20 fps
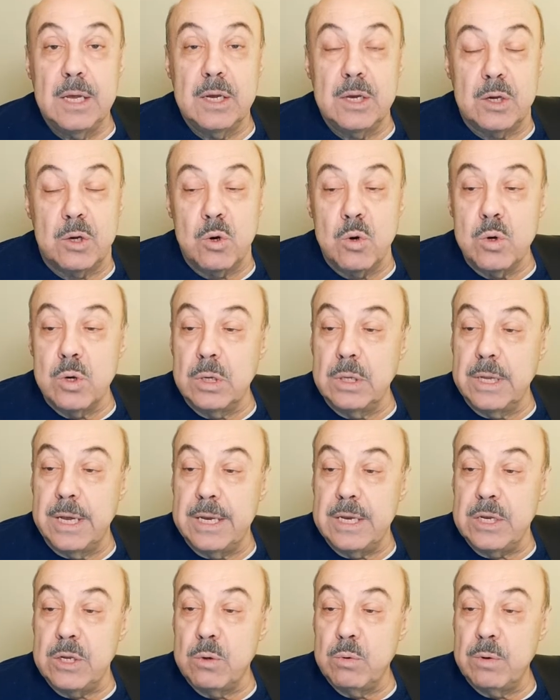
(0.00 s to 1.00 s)
Google
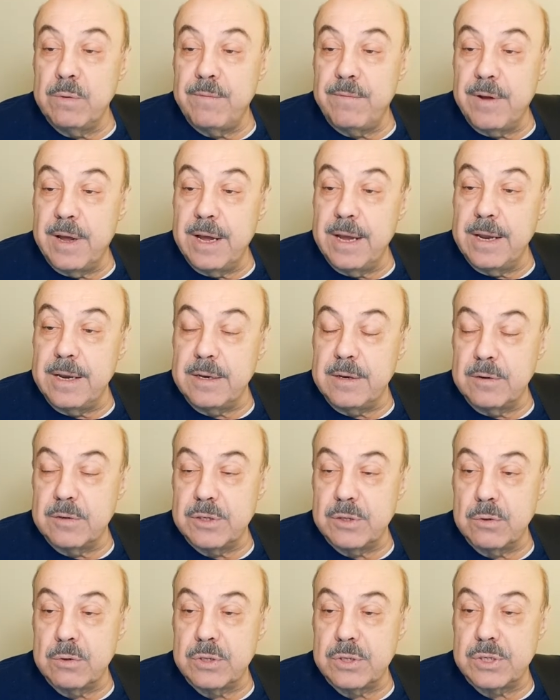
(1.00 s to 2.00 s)
and you will find
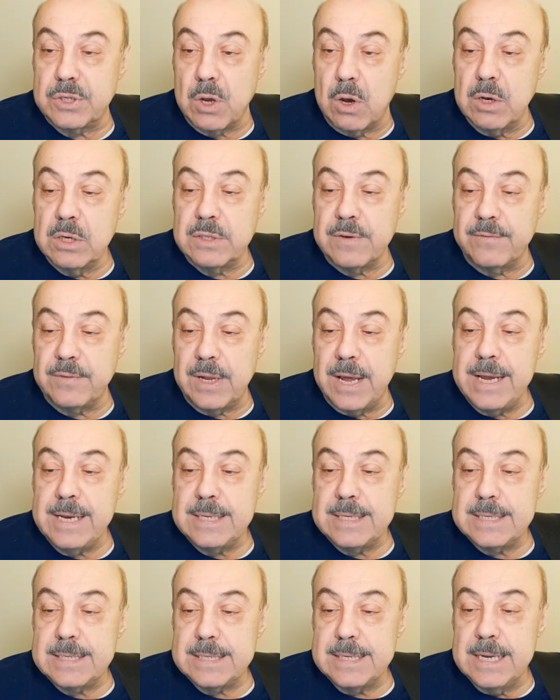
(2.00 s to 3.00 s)
search Songs of
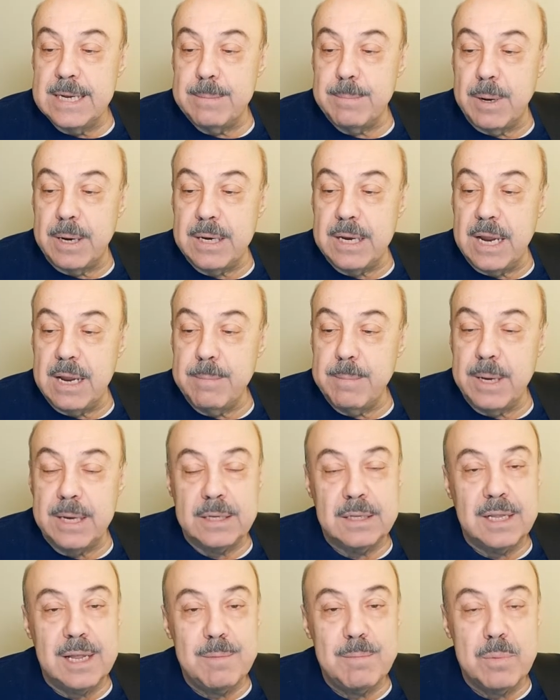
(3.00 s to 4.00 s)
Light and my name,
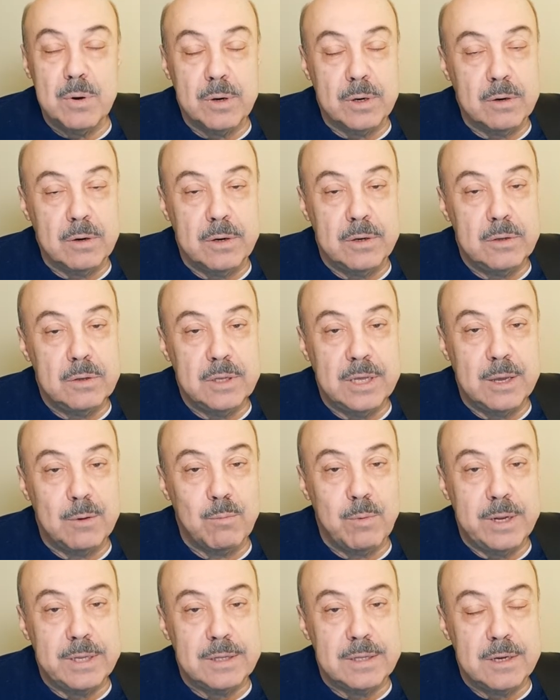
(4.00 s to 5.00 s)
Ed Lemberger. You'll
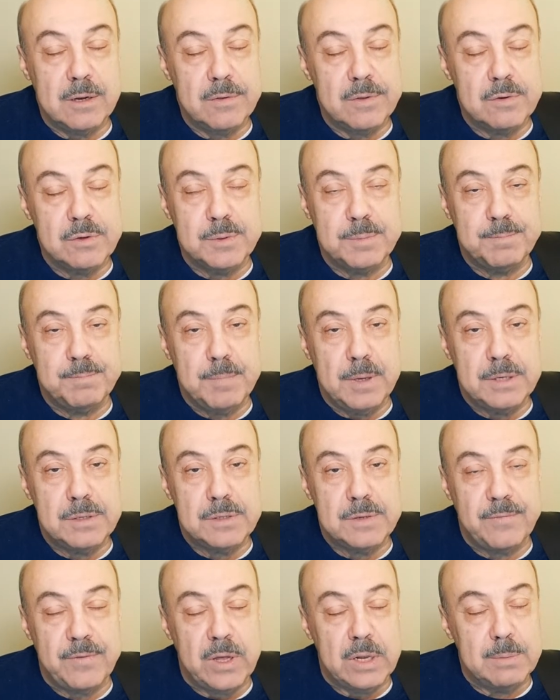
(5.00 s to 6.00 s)
get right there. There's,
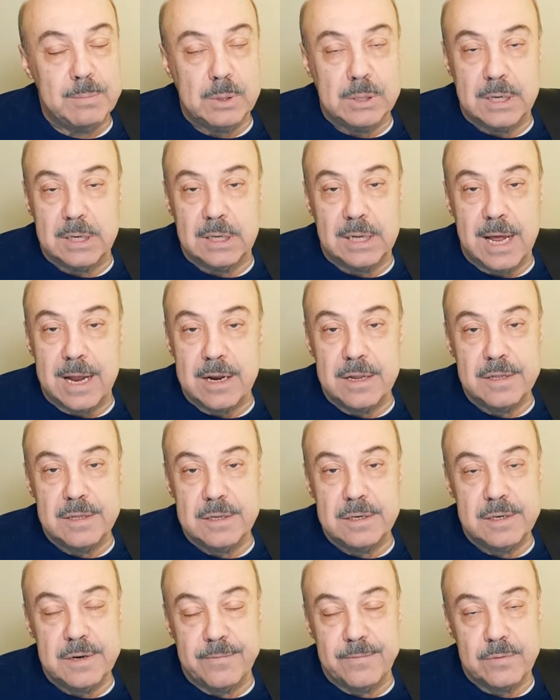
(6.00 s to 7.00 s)
it's available on a lot
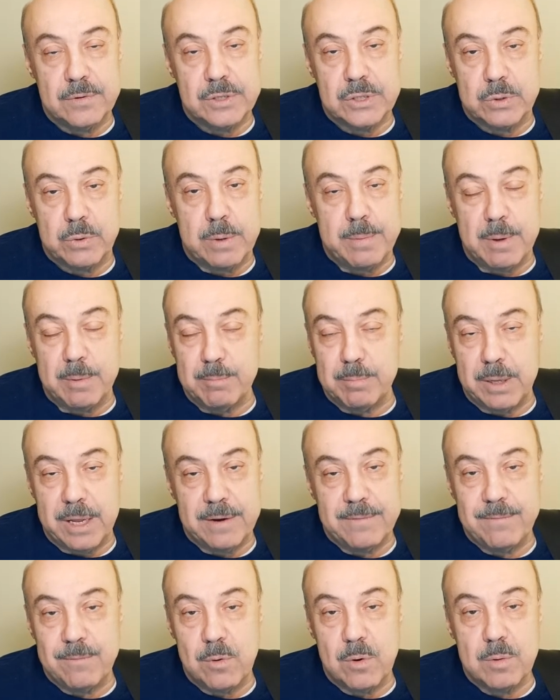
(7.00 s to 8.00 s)
of the different streaming
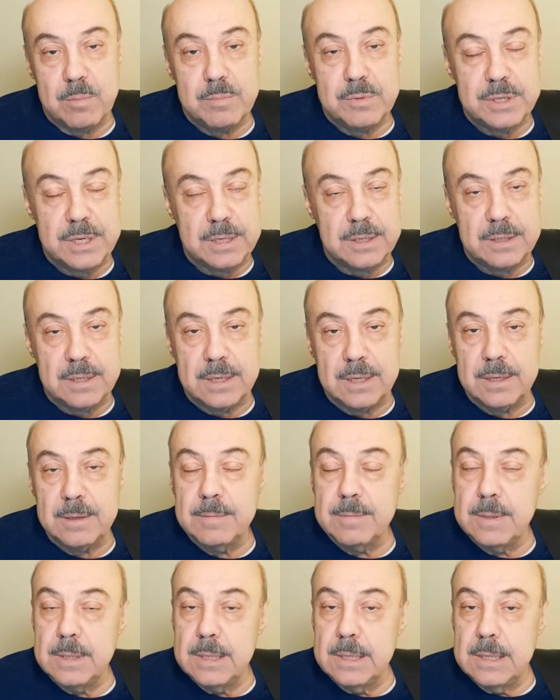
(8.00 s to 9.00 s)
platforms and uh,
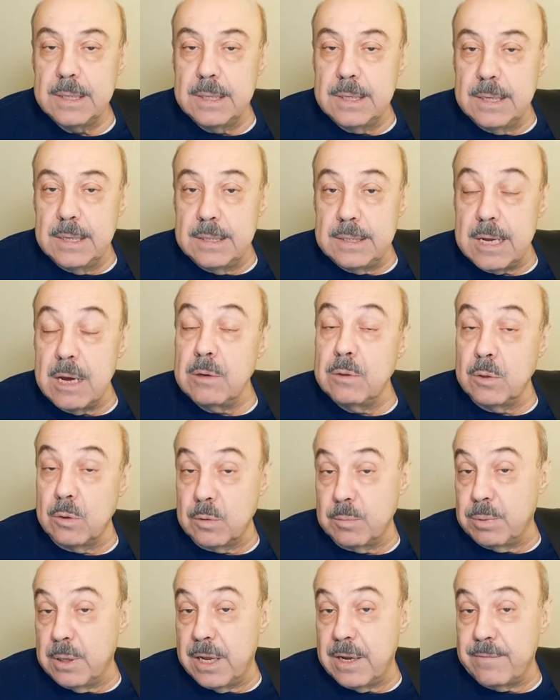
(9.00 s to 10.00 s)

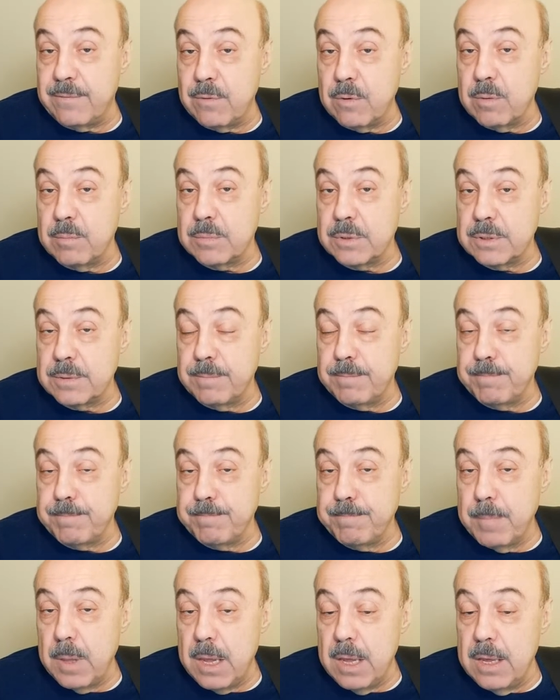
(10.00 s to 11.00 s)
download platforms.
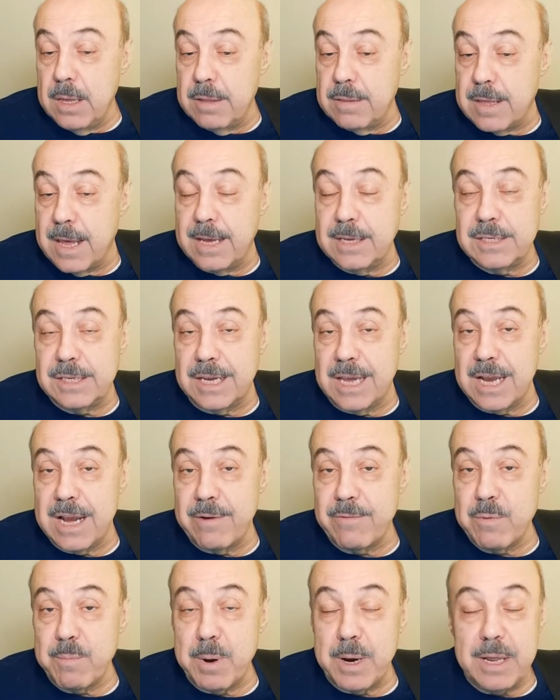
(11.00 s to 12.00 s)
Thanks again,
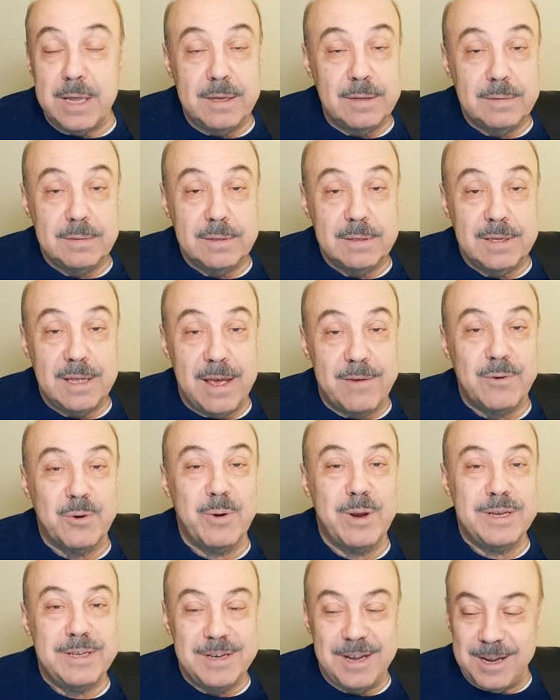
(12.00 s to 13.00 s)
everybody. Have a
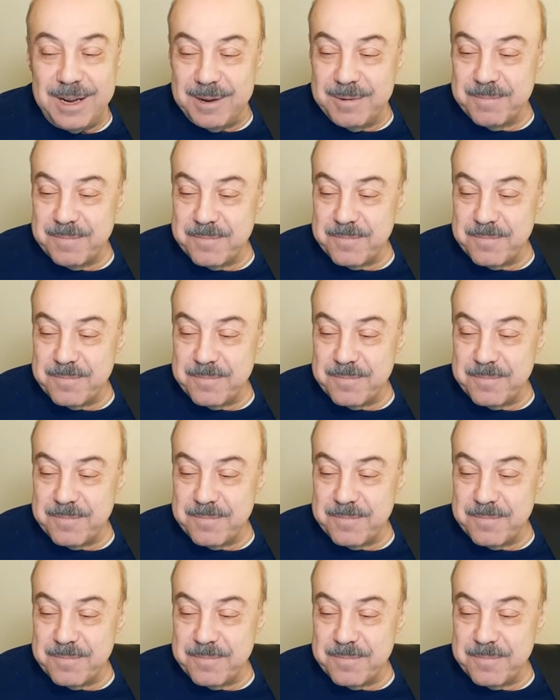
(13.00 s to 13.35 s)
great day.